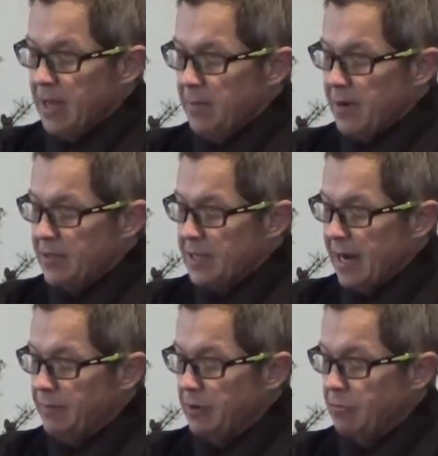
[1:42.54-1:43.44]
By the
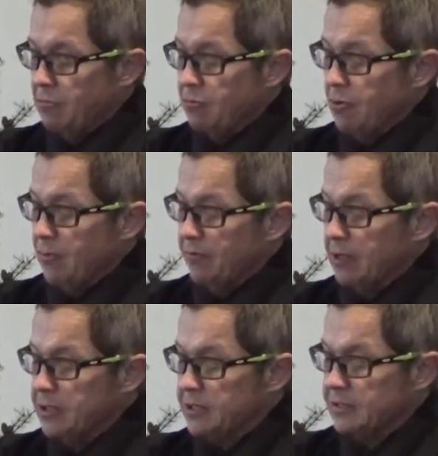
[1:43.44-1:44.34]
time the group of
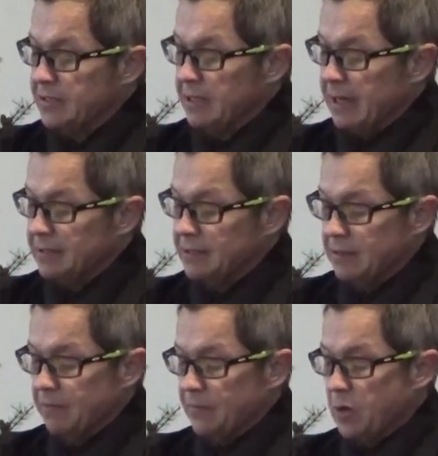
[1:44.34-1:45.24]
religious zealots
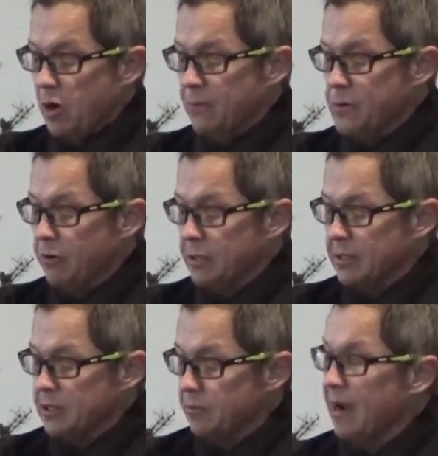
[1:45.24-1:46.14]
called
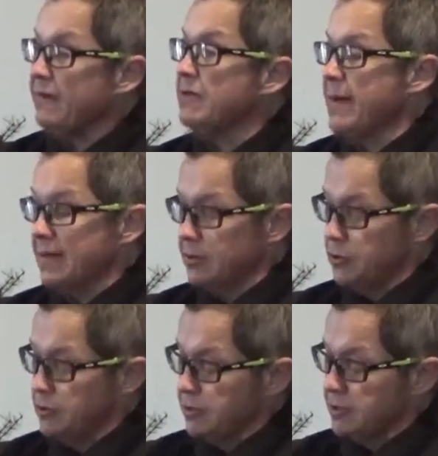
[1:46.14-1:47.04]
Puritans arrived in
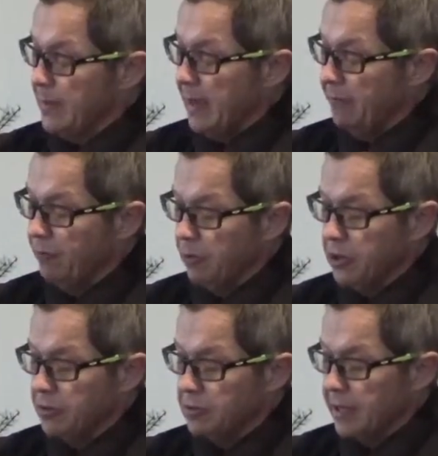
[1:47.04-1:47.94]
Massachusetts Bay 4
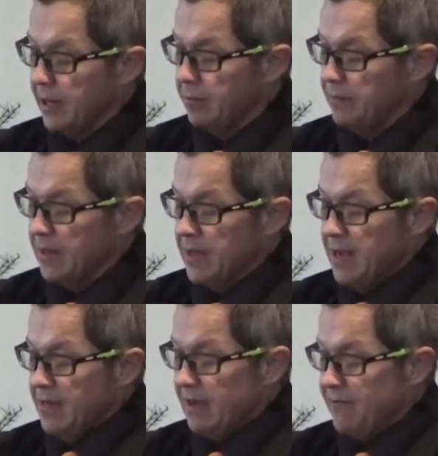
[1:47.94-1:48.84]
years later,
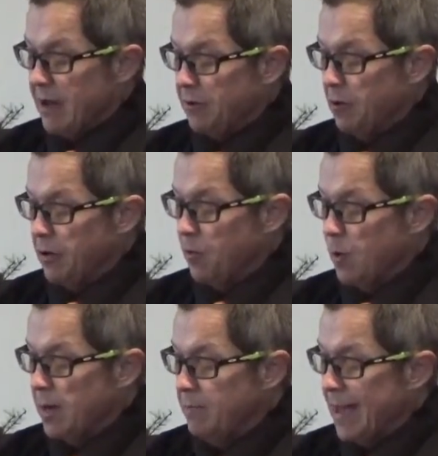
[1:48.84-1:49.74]
they found only
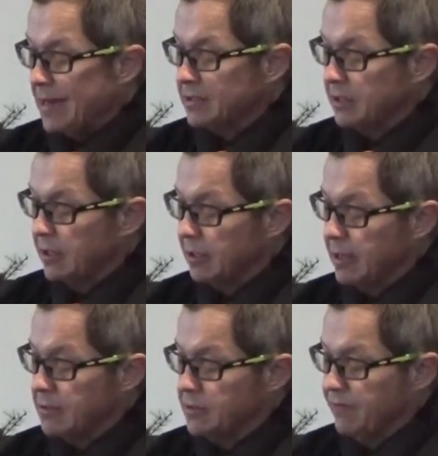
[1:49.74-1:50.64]
one Paxatuck
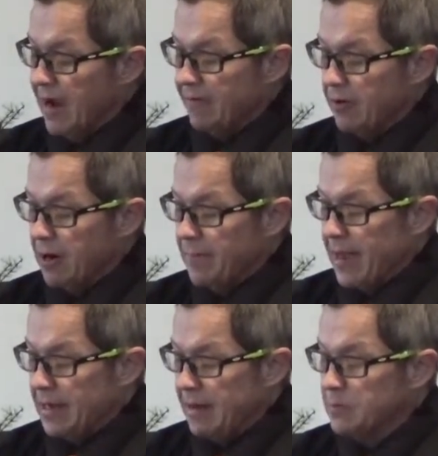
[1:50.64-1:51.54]
survivor, a
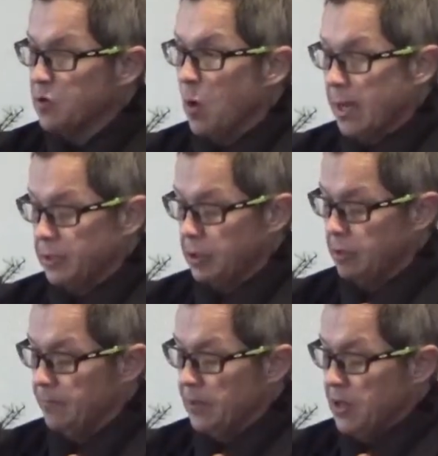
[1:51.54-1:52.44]
man named
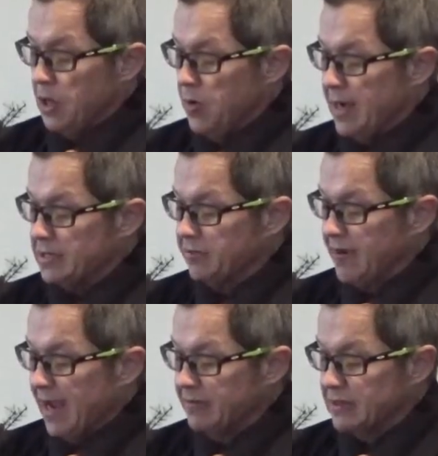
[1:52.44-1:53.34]
Squanto, who had
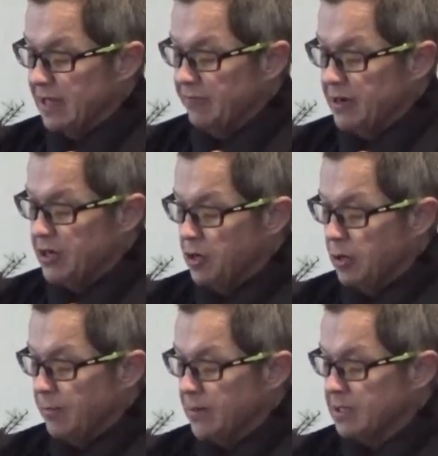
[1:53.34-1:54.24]
survived slavery in
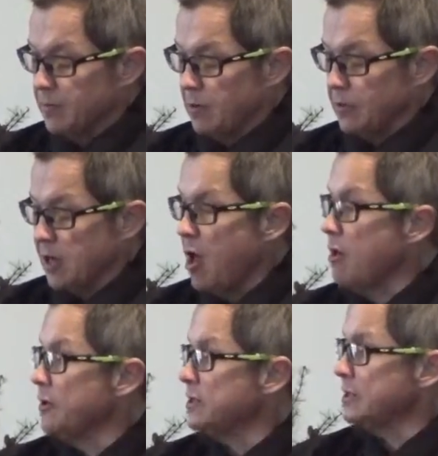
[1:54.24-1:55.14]
Europe and spoke the
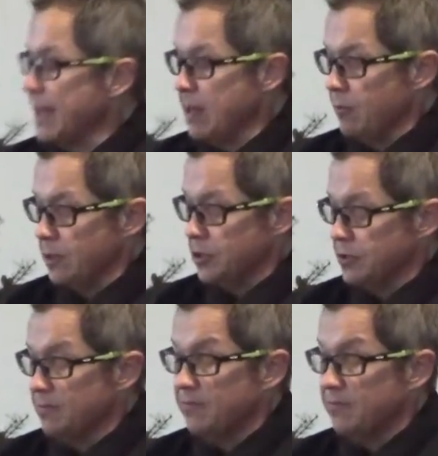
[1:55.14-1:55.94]
colonists' language.